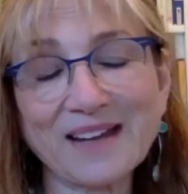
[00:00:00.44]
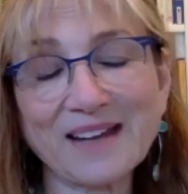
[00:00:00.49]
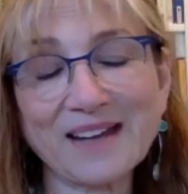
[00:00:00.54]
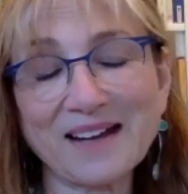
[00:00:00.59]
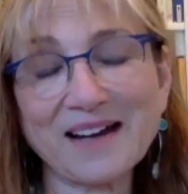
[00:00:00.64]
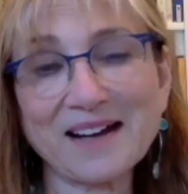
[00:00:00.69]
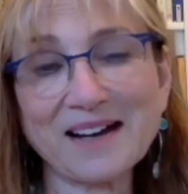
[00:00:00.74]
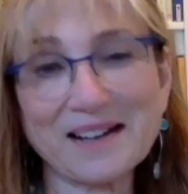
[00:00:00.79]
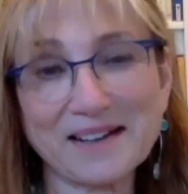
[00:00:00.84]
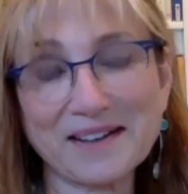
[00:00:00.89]

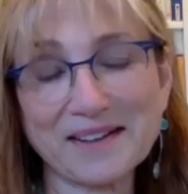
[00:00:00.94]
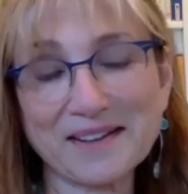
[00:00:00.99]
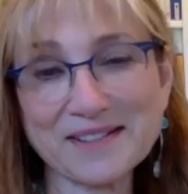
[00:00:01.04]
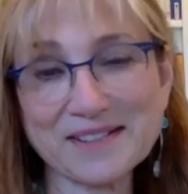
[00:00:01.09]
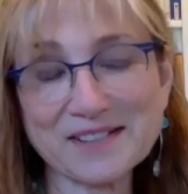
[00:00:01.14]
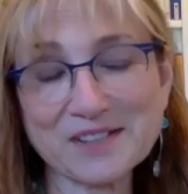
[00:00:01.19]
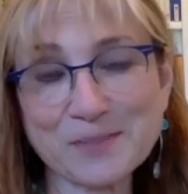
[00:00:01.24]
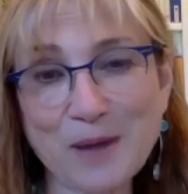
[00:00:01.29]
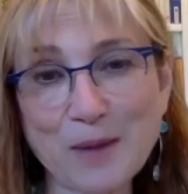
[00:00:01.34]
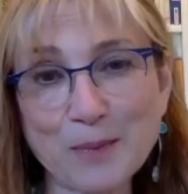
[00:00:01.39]
Hi, this
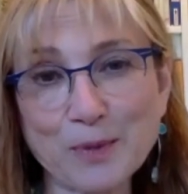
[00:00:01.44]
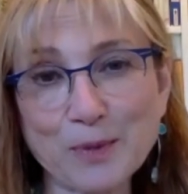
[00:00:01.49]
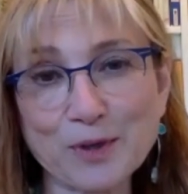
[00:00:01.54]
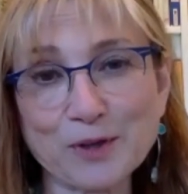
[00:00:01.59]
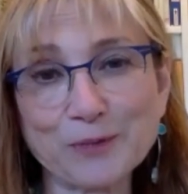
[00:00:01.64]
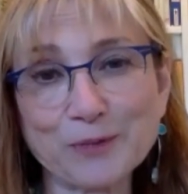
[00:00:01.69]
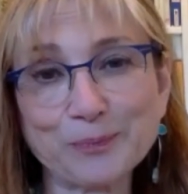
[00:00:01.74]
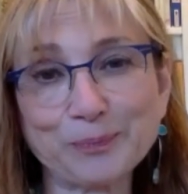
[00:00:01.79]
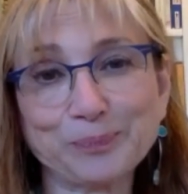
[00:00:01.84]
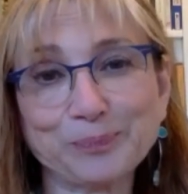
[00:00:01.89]
is
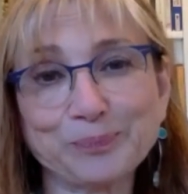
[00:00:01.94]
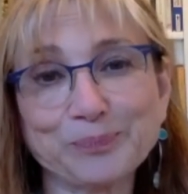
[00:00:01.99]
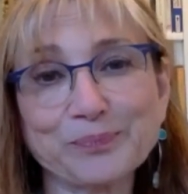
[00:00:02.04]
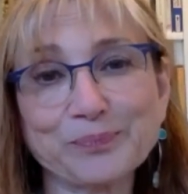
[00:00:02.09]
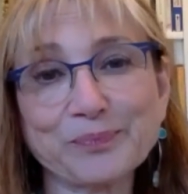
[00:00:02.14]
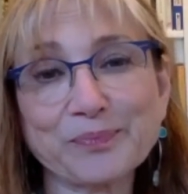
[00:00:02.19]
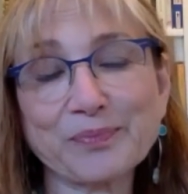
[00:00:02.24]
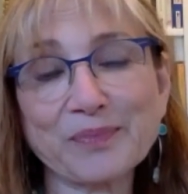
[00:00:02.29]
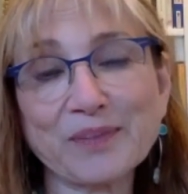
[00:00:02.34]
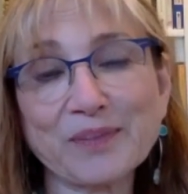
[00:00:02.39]
Pepper.
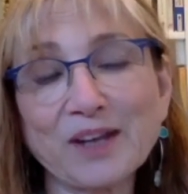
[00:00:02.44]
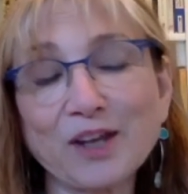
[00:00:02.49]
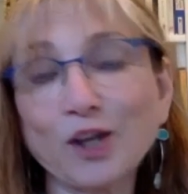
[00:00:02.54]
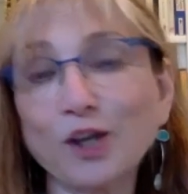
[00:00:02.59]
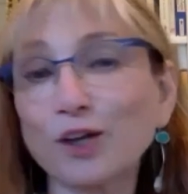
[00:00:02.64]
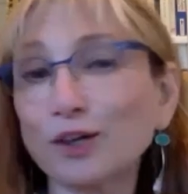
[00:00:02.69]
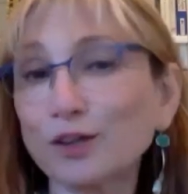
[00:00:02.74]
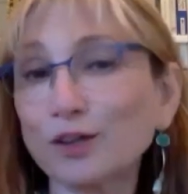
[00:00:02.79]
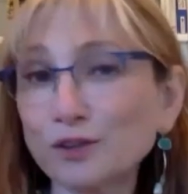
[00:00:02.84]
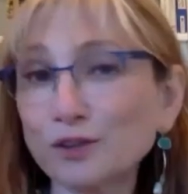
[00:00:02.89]

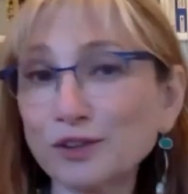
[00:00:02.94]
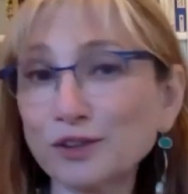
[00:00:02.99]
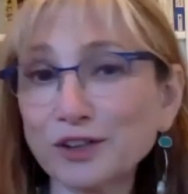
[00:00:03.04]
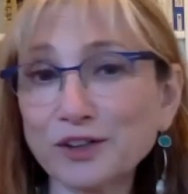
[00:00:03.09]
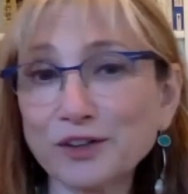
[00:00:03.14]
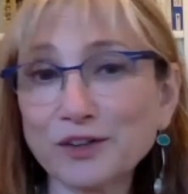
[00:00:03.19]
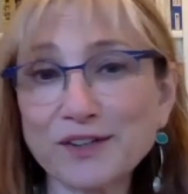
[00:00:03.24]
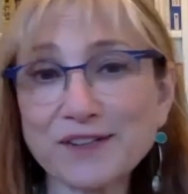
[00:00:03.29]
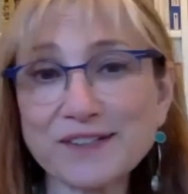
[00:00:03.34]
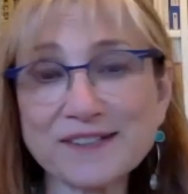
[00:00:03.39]

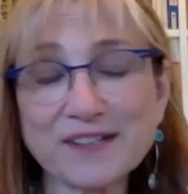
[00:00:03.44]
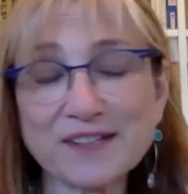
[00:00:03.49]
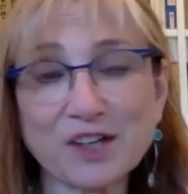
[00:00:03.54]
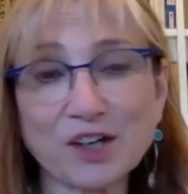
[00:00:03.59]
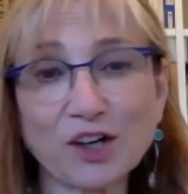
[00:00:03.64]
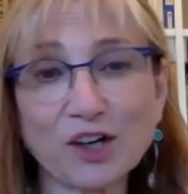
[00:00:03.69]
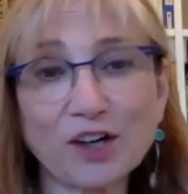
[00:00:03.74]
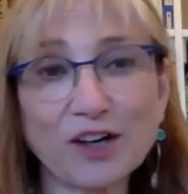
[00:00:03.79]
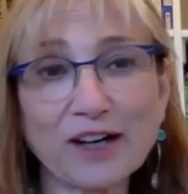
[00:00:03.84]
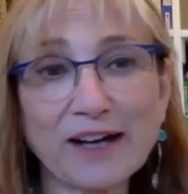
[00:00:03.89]
Earlier this
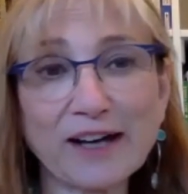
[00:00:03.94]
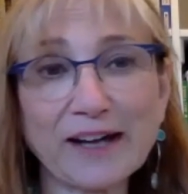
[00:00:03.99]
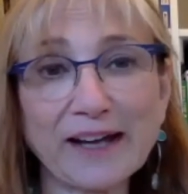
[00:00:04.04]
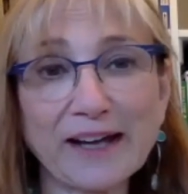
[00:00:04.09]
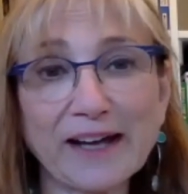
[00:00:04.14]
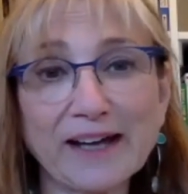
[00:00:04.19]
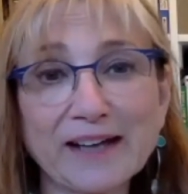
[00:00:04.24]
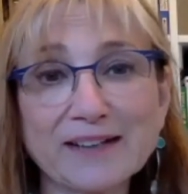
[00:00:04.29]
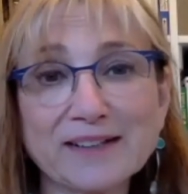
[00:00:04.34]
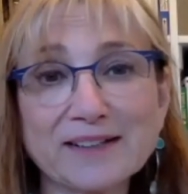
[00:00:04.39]
year, I
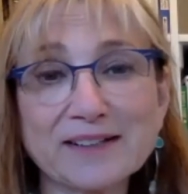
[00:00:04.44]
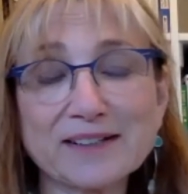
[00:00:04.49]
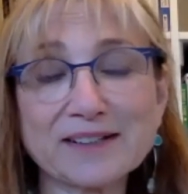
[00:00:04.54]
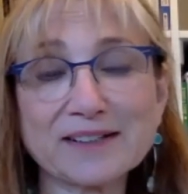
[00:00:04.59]
had